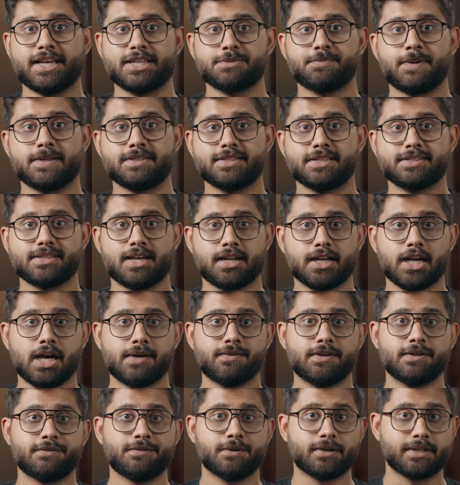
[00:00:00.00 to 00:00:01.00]
expenses are
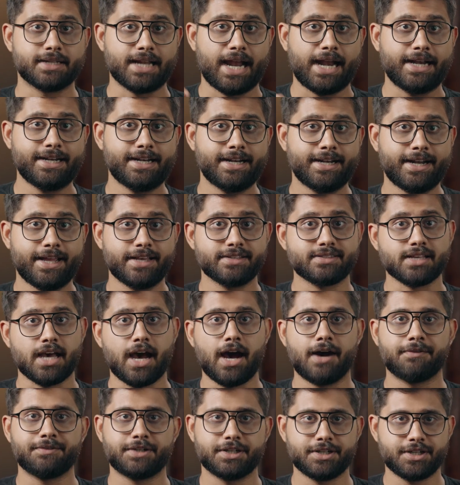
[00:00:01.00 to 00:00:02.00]
covered for 90 days
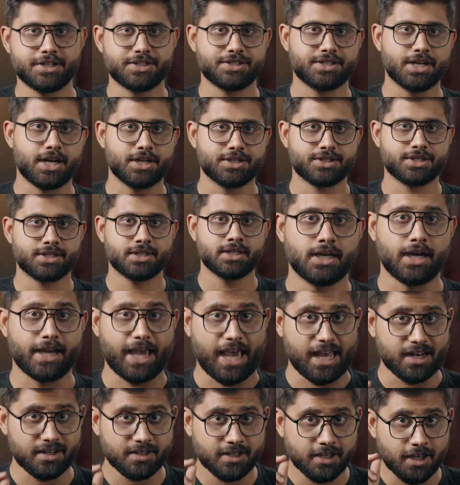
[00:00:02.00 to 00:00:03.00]
after discharge.
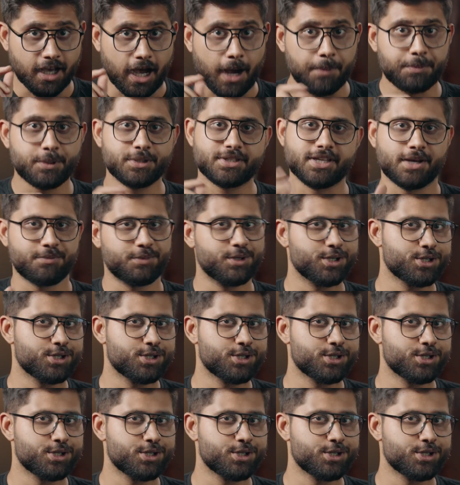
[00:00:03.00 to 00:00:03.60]
Again, up to sum